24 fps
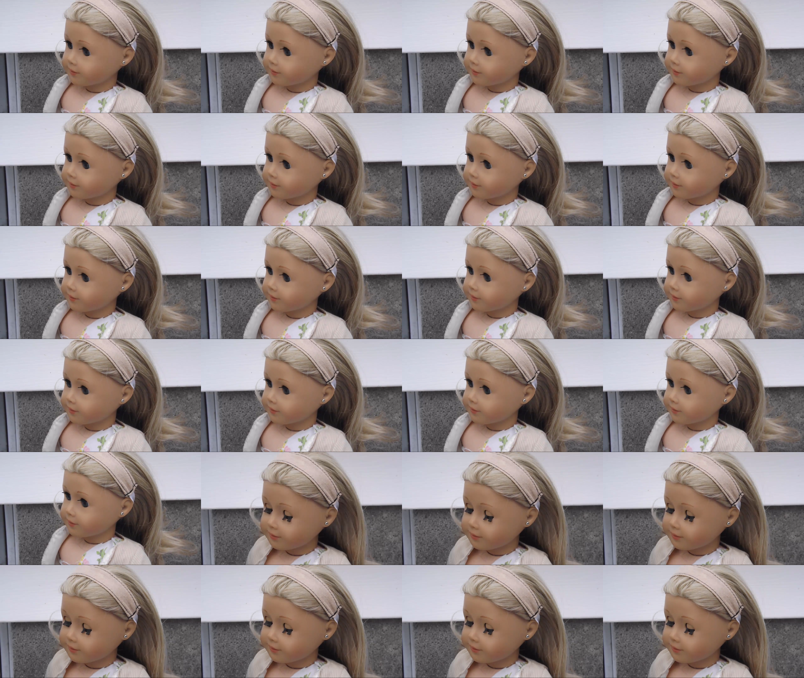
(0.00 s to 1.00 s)

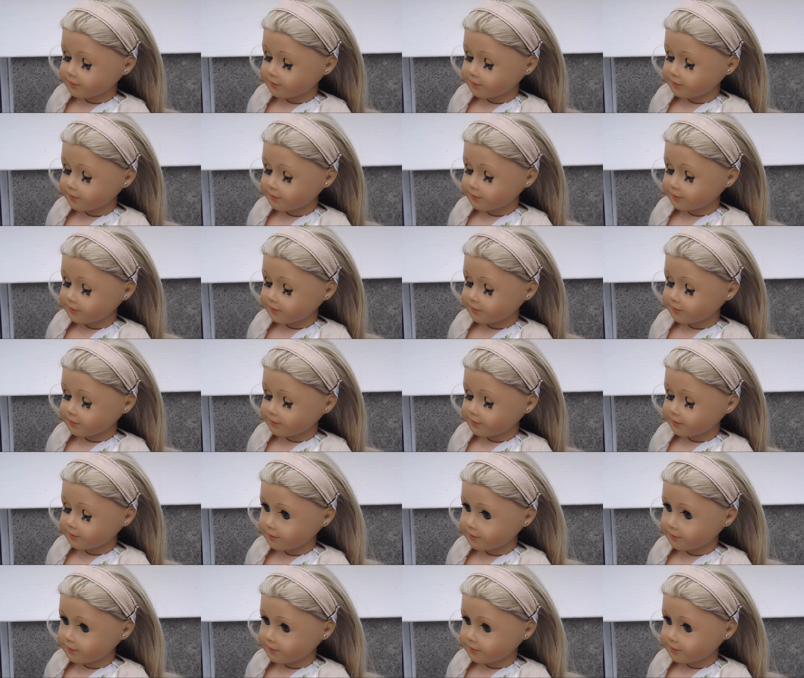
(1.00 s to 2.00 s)

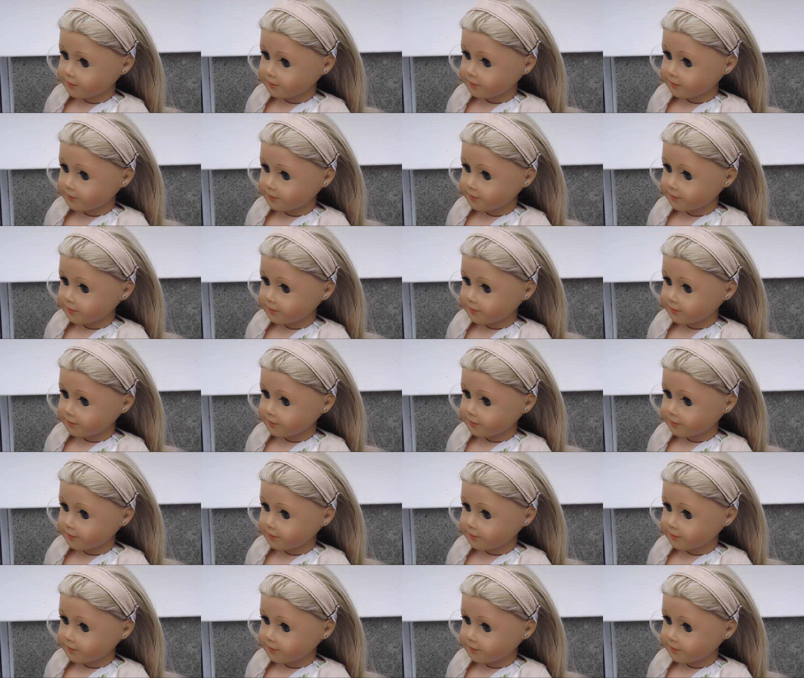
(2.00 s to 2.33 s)
(silence)